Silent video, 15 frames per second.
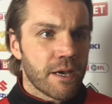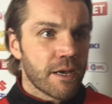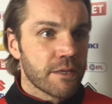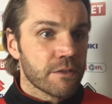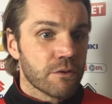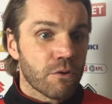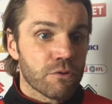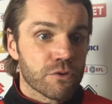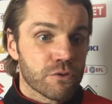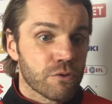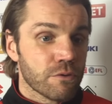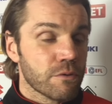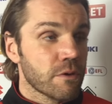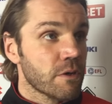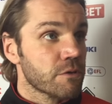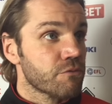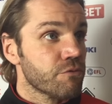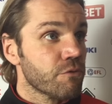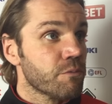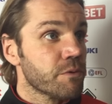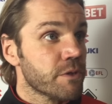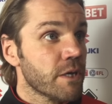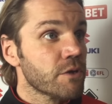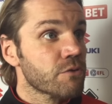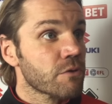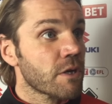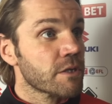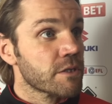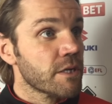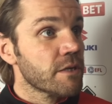and also has real potential.
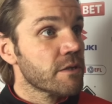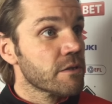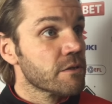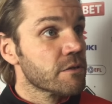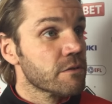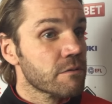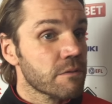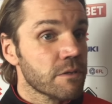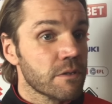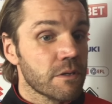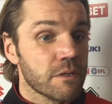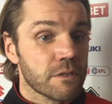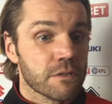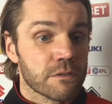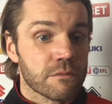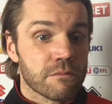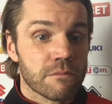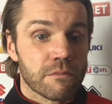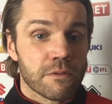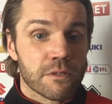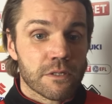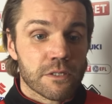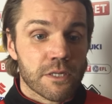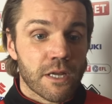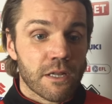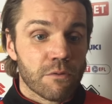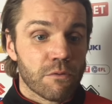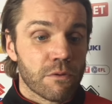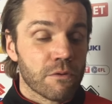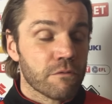Like I said, he's
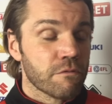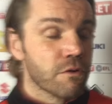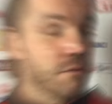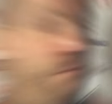exactly what we're looking for.